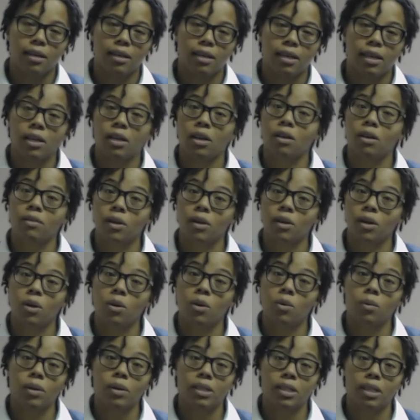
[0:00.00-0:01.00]
get all their
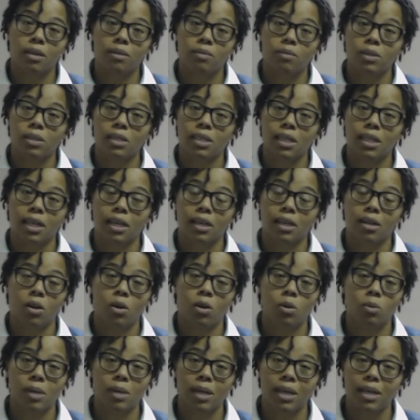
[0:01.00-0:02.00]
homework done once they get
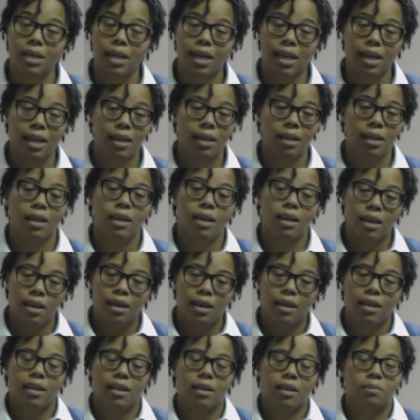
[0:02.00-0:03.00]
home that night,
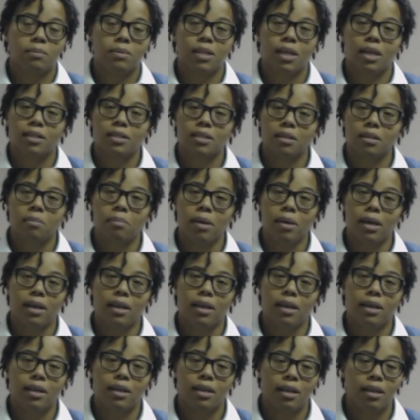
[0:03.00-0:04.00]
get them tucked into
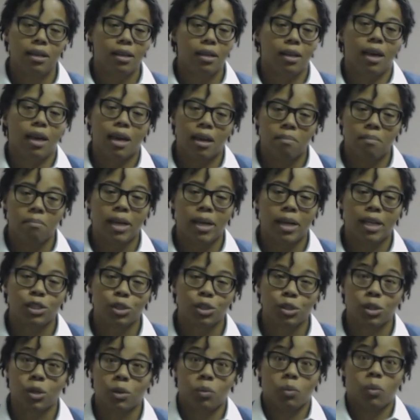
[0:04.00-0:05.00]
bed, and make
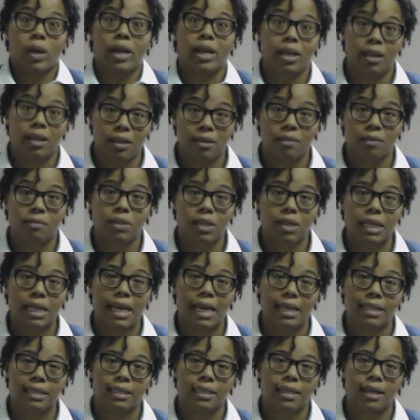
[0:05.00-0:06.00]
sure they're ready for the
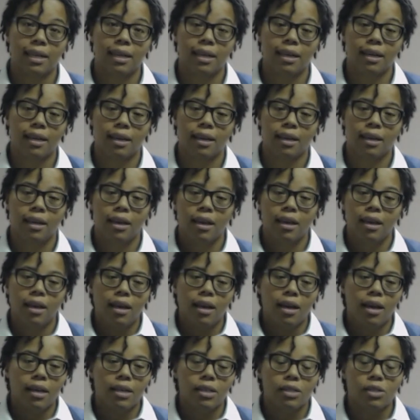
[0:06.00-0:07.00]
next day.
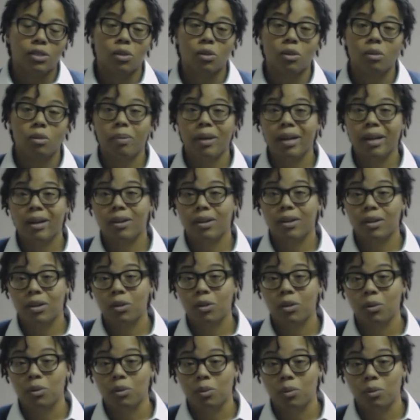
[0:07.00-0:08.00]
So the parent
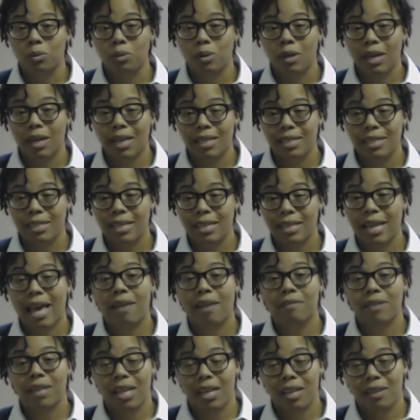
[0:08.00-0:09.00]
who has
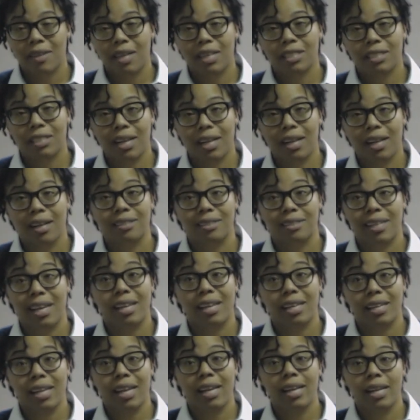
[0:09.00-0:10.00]
navigated that child's
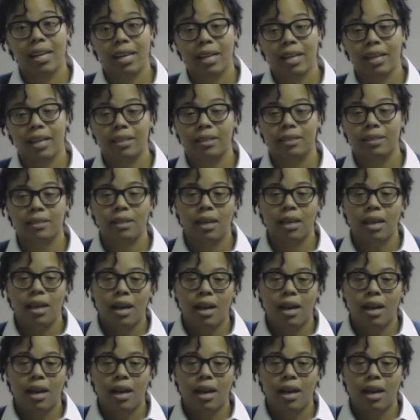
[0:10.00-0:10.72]
day-to-day needs